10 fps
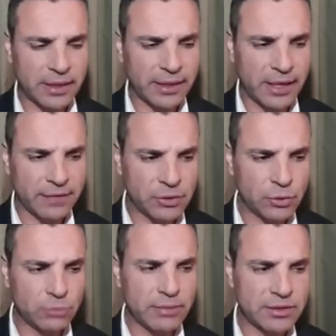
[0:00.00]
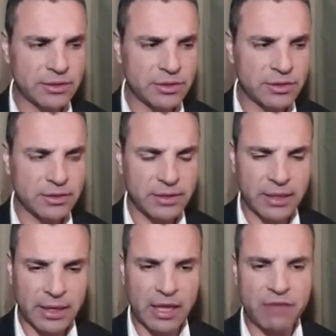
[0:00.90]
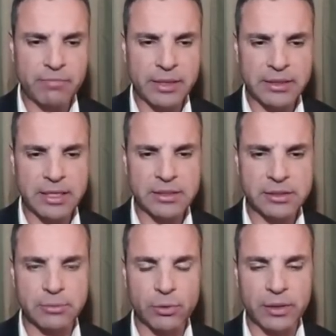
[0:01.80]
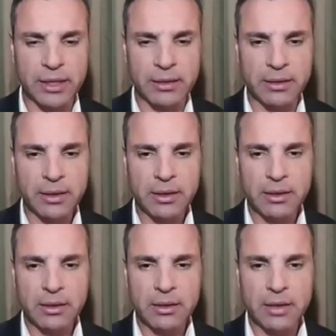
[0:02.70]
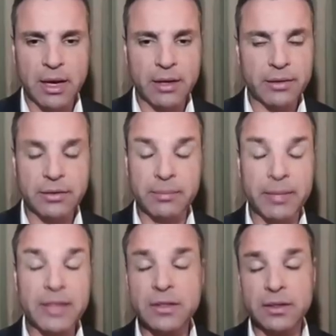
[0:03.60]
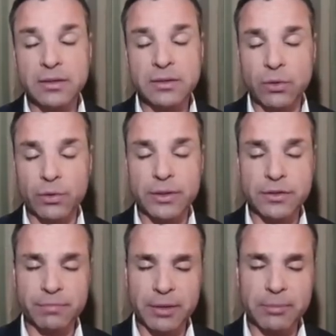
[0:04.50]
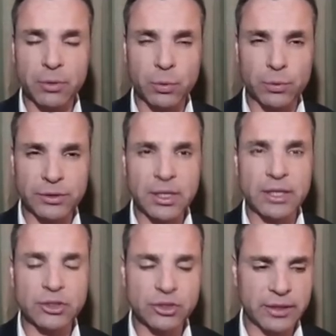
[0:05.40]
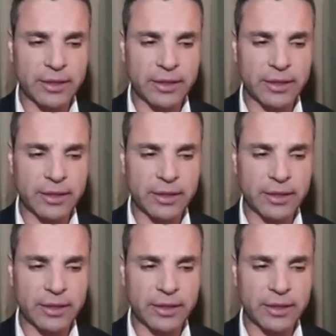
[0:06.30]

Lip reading: I gave two messages and then I gave my testimony. And I heard amazing stories of people who were touched.